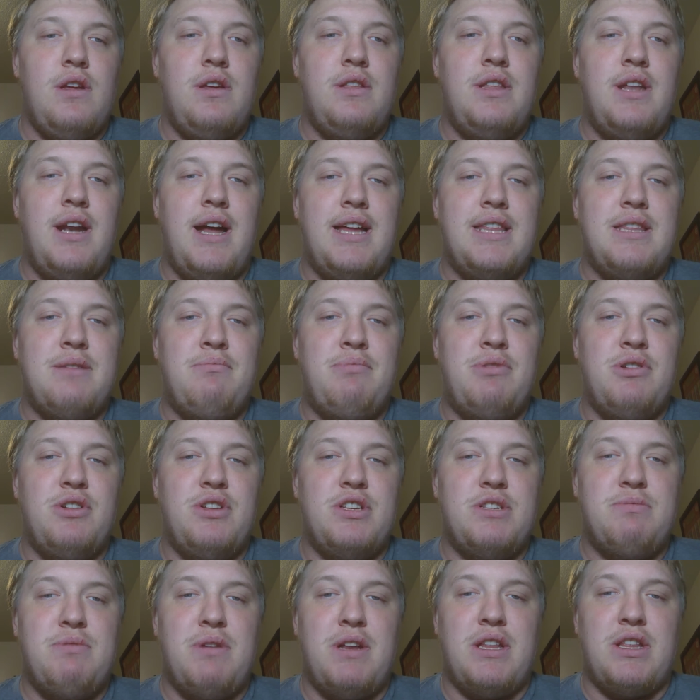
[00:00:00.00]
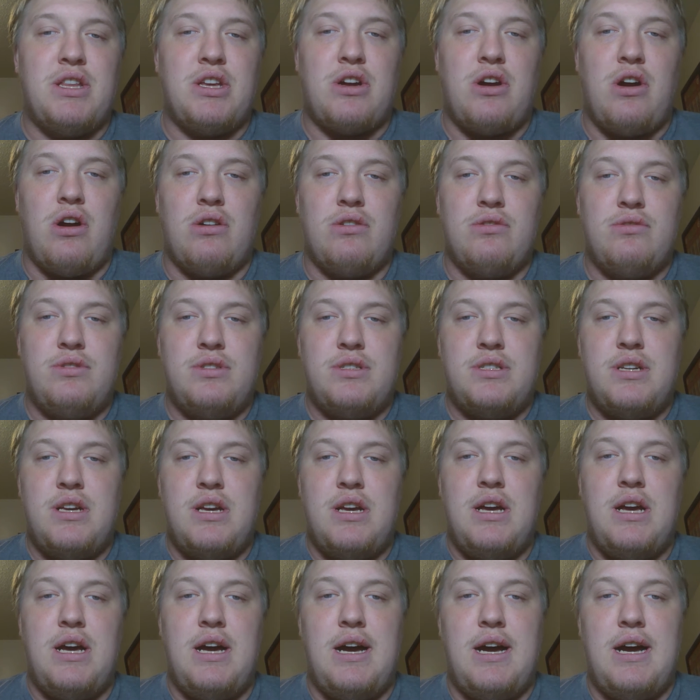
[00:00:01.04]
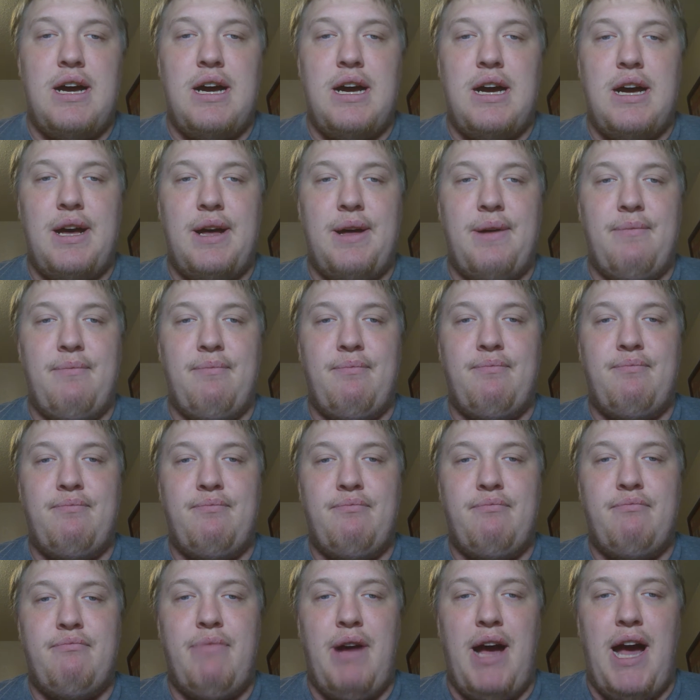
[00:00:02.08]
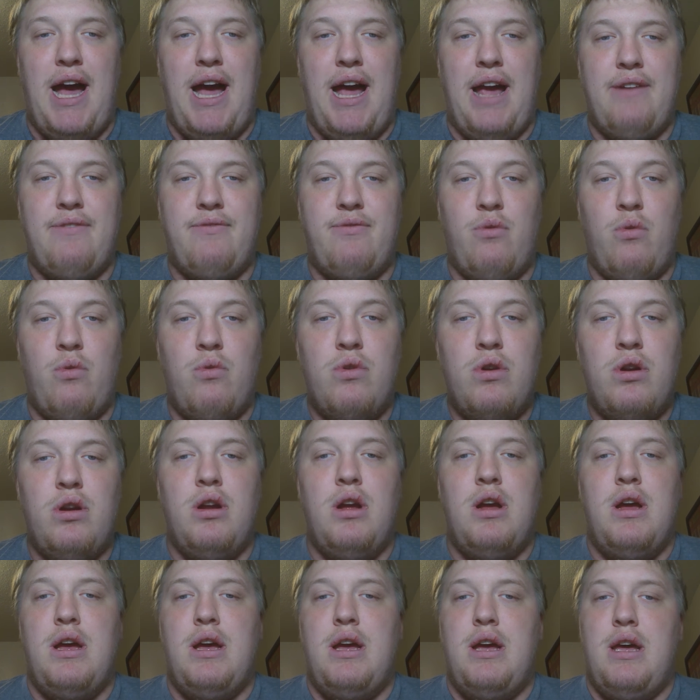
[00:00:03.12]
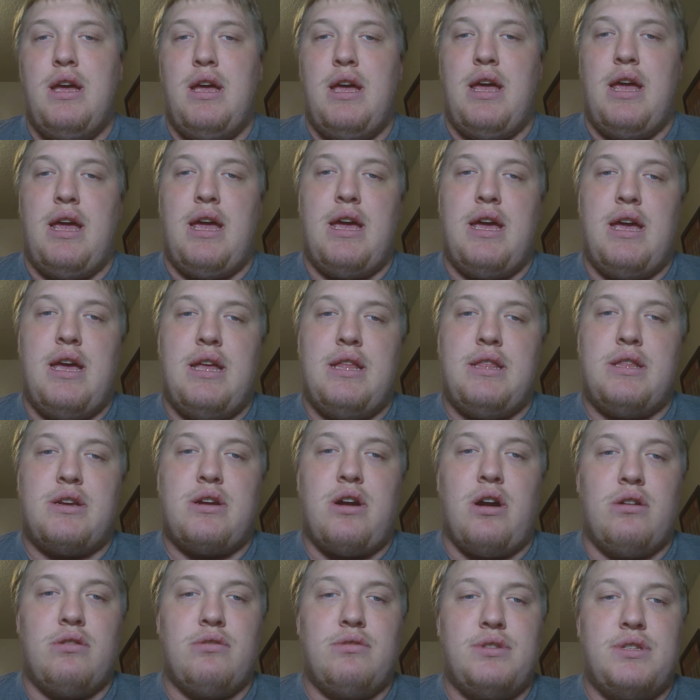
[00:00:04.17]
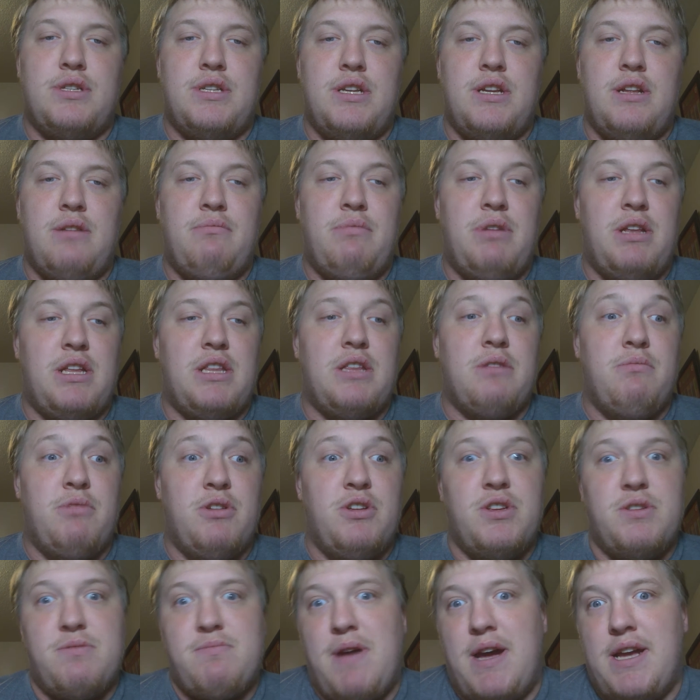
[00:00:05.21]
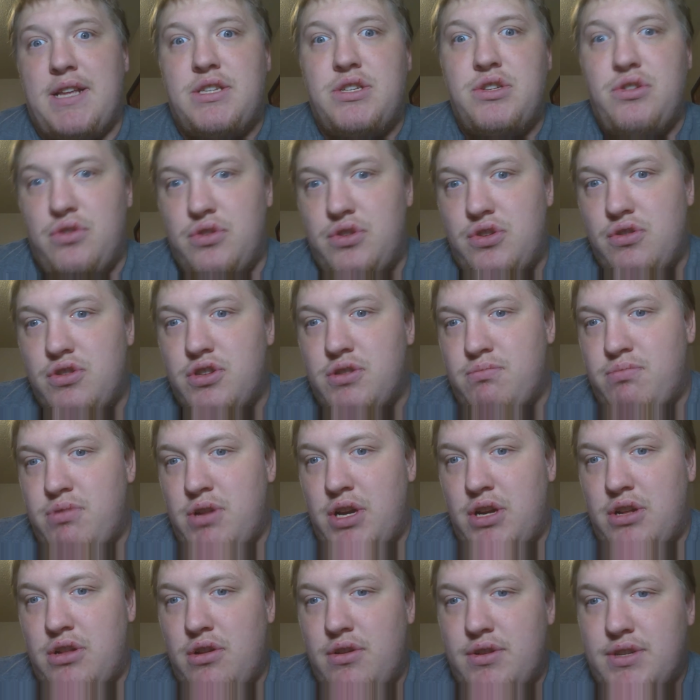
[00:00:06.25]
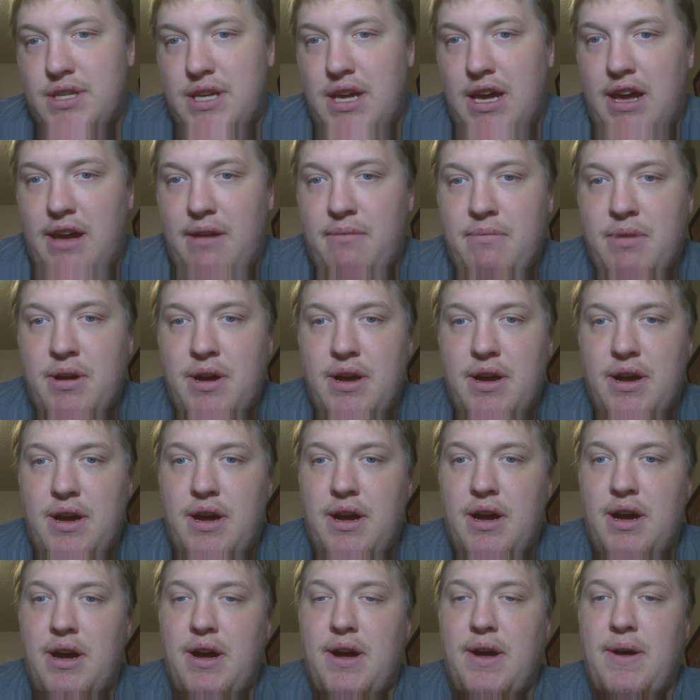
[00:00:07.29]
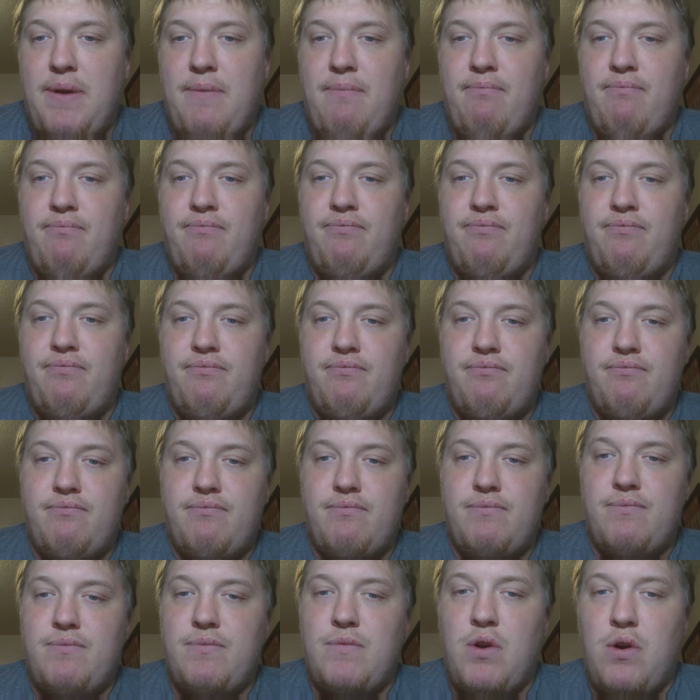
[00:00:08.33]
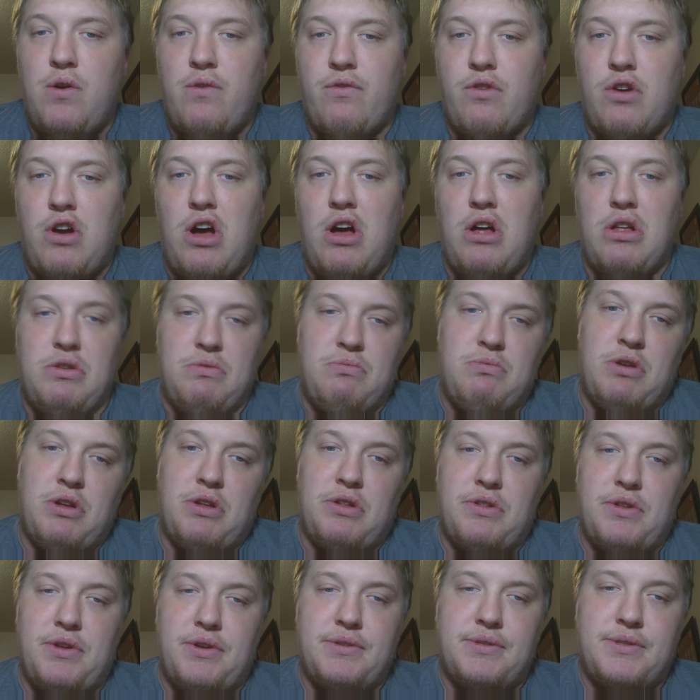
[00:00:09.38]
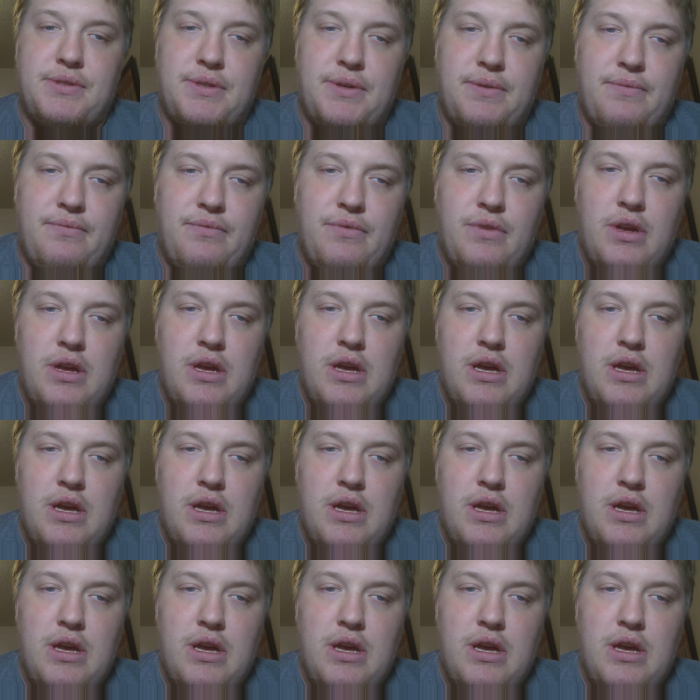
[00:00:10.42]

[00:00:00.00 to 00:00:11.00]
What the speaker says: and then I had the Bills beating the Cardinals by 4, and the Cardinals ended up beating the Bills by 2. So it was a pretty close game. Overall, it was pretty close. So